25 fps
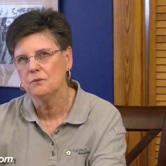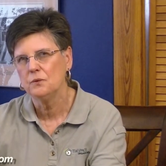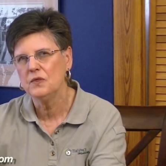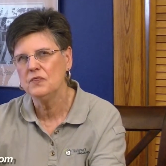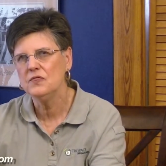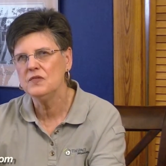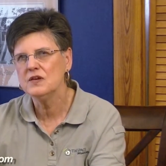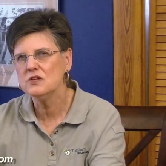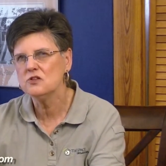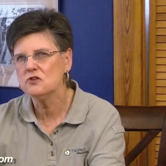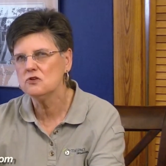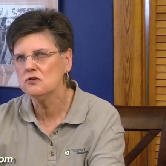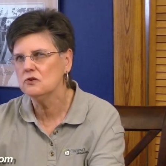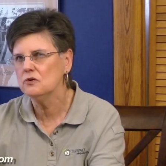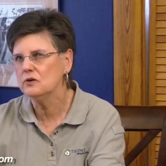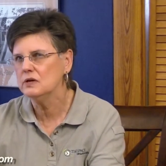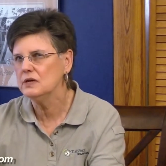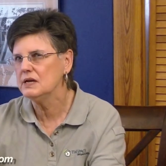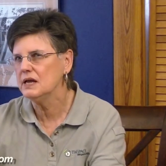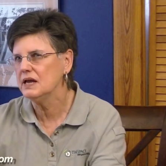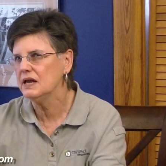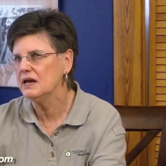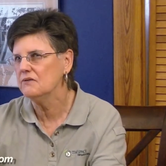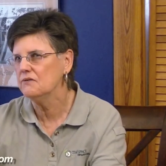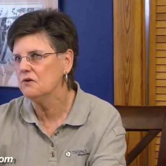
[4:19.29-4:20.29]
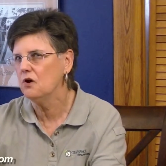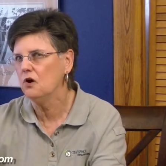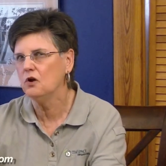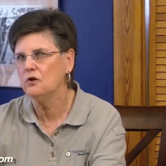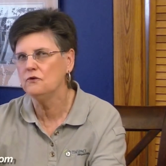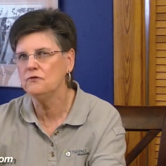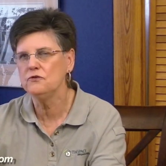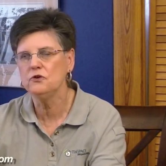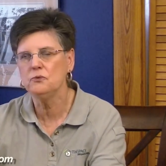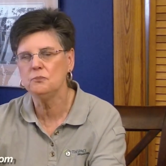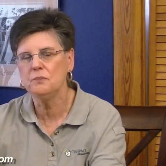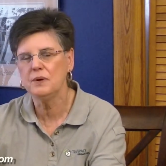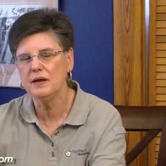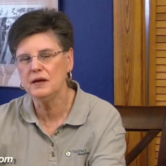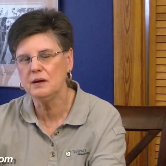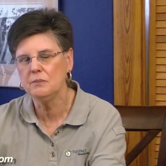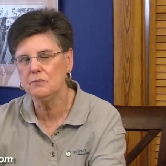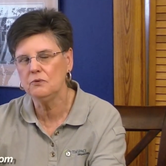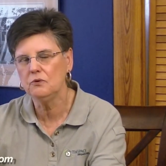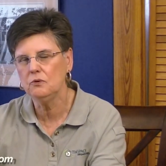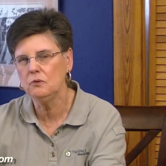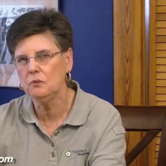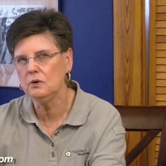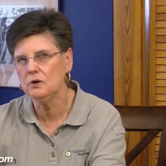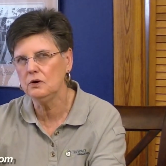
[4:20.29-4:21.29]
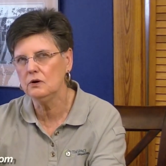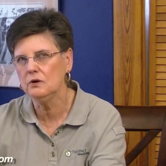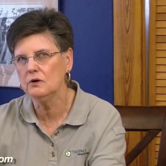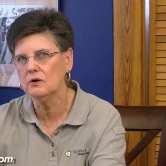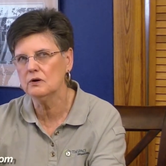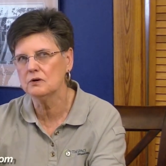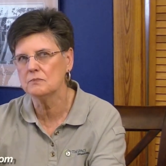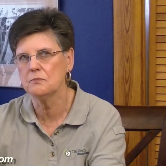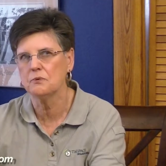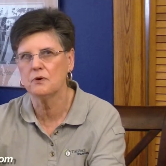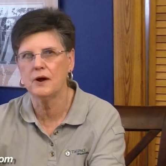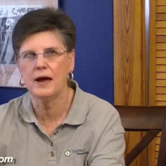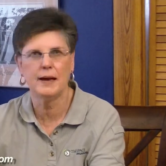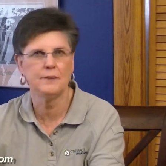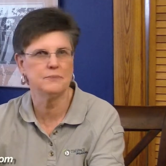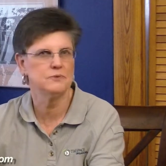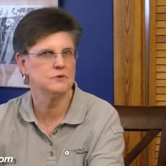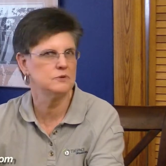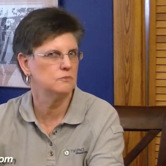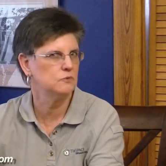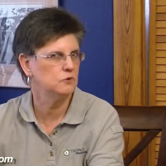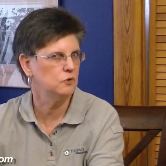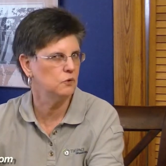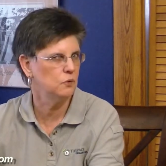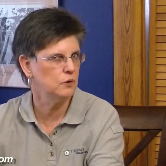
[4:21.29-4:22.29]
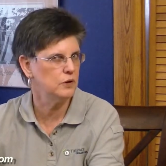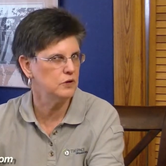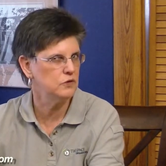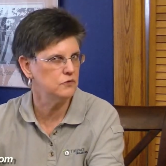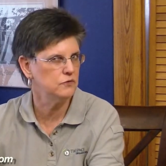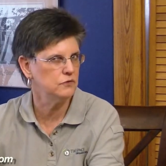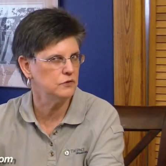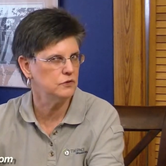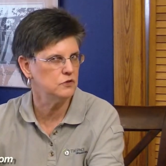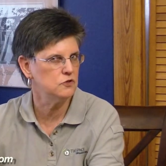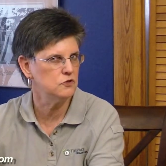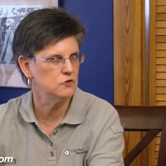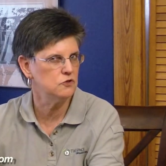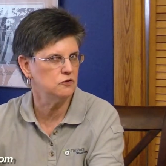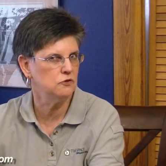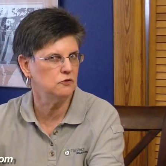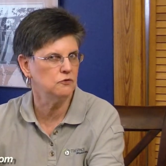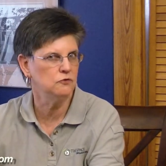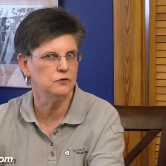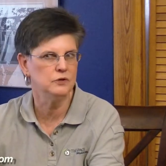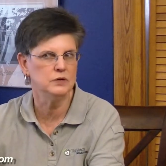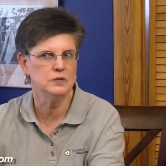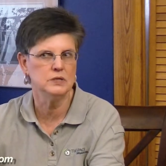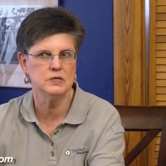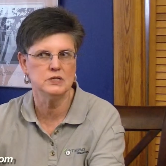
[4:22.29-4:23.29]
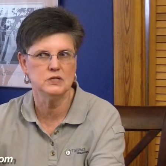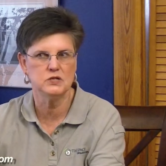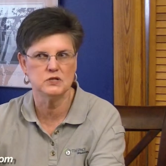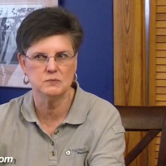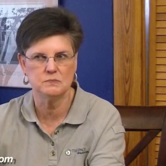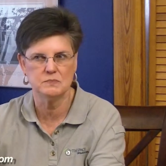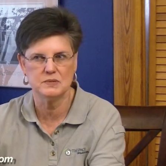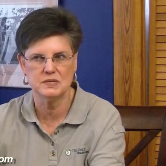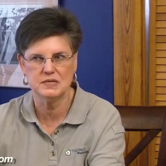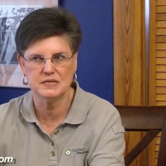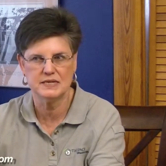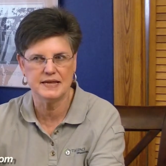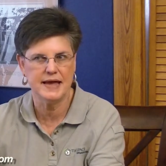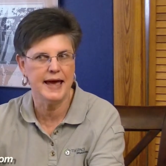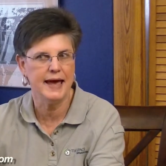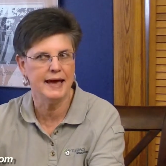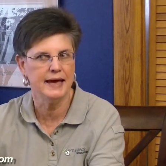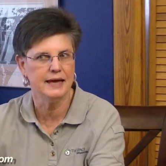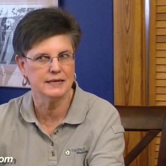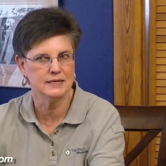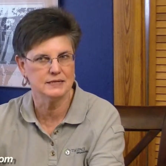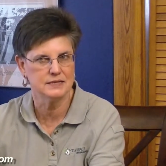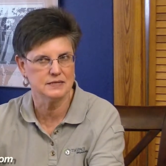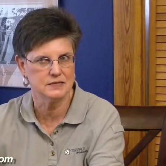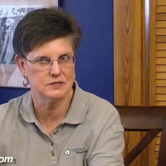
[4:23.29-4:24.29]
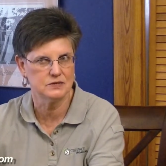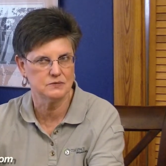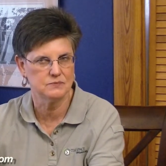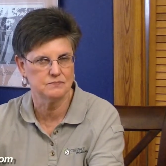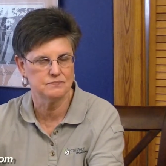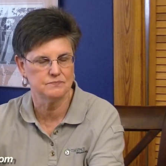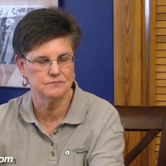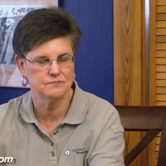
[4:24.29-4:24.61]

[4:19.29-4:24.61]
In this, you're going to have all of your paperwork, perhaps some toys for the children, some snacks.